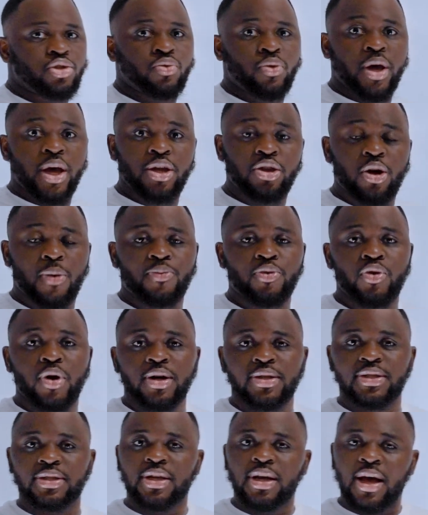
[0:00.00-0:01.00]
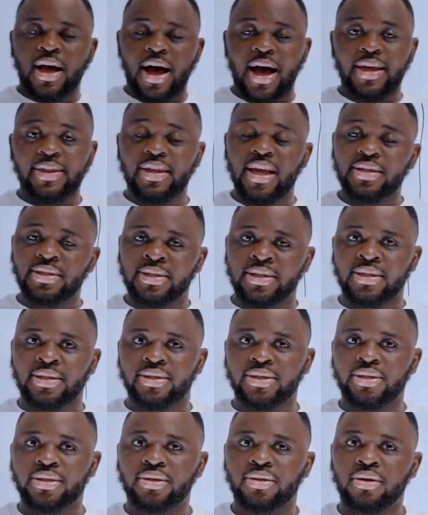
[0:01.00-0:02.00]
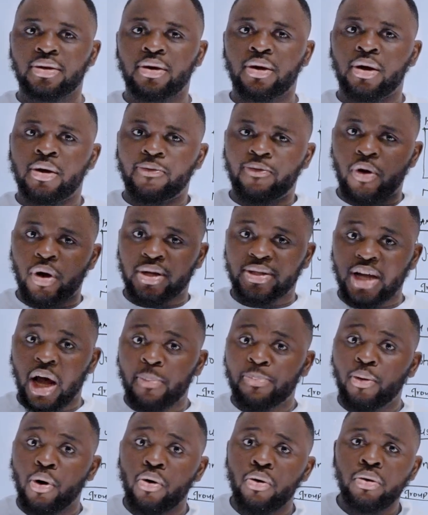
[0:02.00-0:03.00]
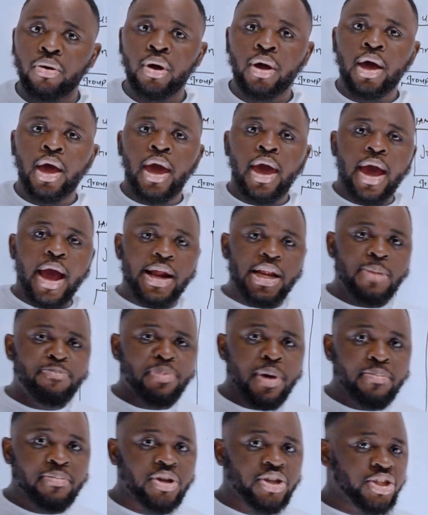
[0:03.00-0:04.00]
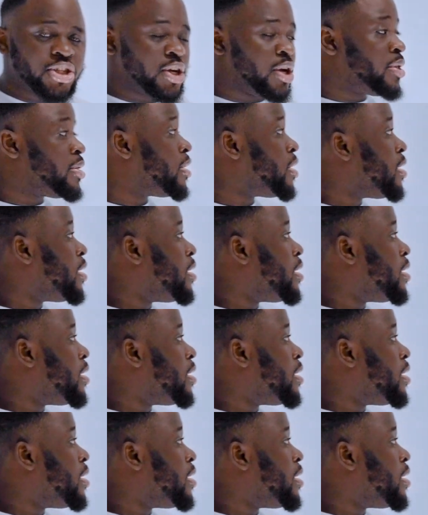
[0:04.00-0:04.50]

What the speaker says: to AWS identities. For example, any permission